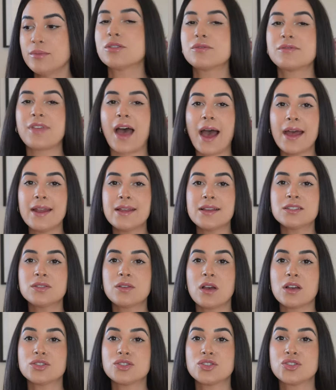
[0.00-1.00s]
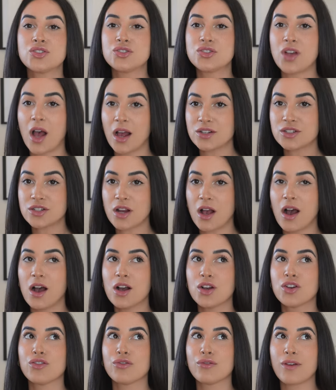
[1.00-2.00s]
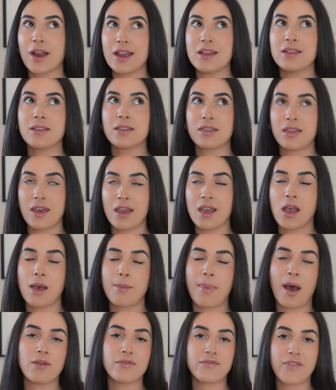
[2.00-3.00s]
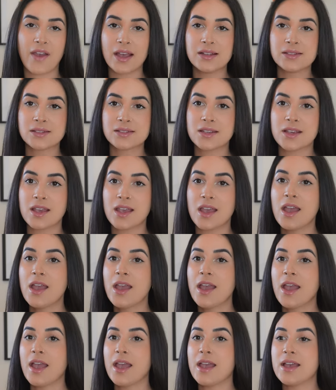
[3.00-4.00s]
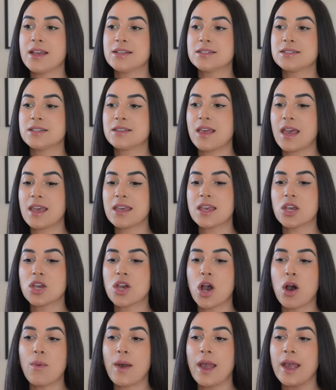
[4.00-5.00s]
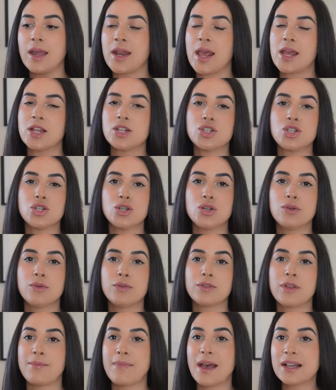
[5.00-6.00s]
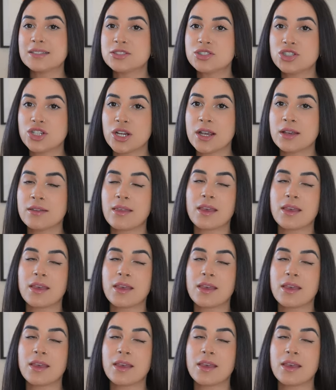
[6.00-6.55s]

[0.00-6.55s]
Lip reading: So that is such a great thing about Fansly, is they can go in and do the messaging.